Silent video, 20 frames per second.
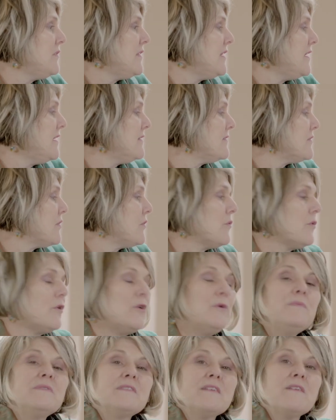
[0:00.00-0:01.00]
these
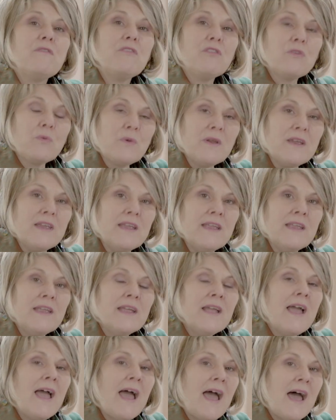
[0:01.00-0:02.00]
groups of 3
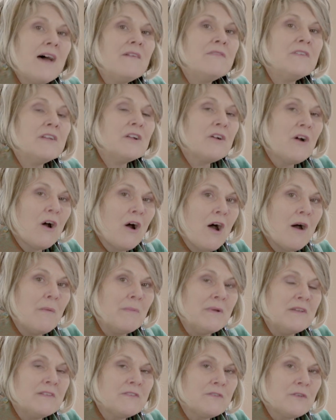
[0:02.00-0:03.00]
have in
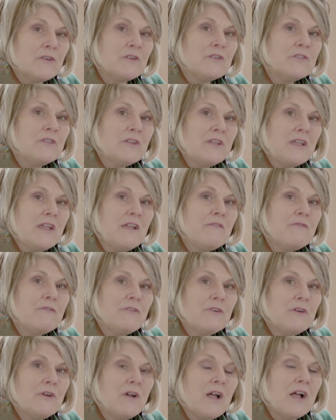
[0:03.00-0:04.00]
common? So you're looking
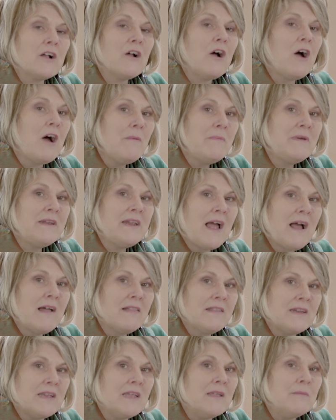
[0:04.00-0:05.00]
for a
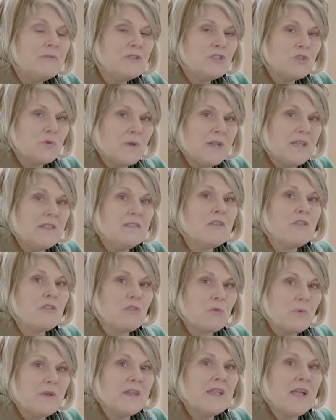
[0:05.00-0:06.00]
commonality between the
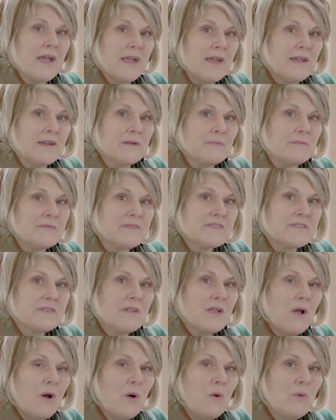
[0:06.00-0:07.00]
3 items.
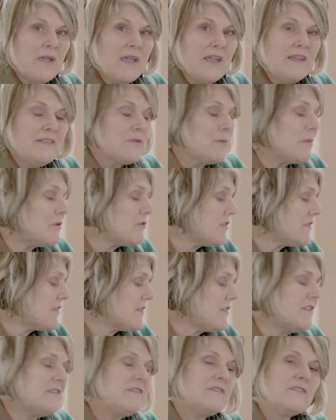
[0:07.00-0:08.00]
Okay, so we're just
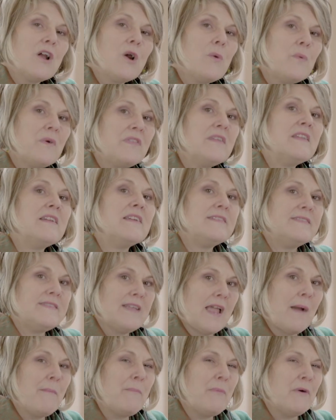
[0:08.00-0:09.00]
going to start with an
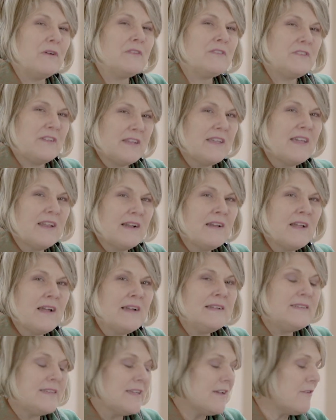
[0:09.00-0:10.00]
example so you get an
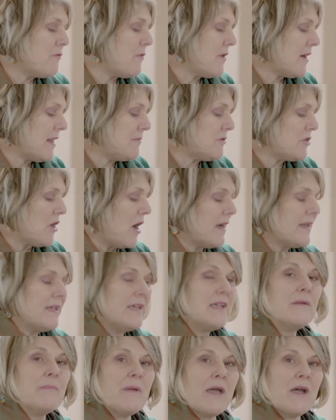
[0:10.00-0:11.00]
idea of what I'm
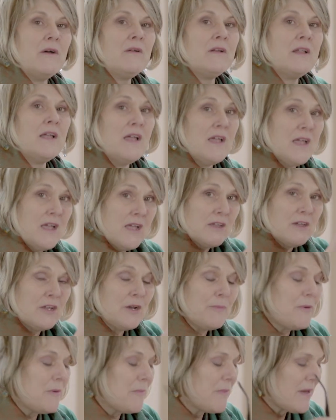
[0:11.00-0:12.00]
talking about. I'm going
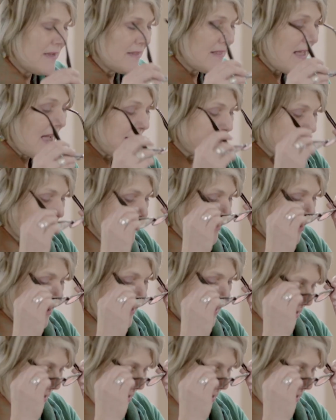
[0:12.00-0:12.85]
to put my glasses on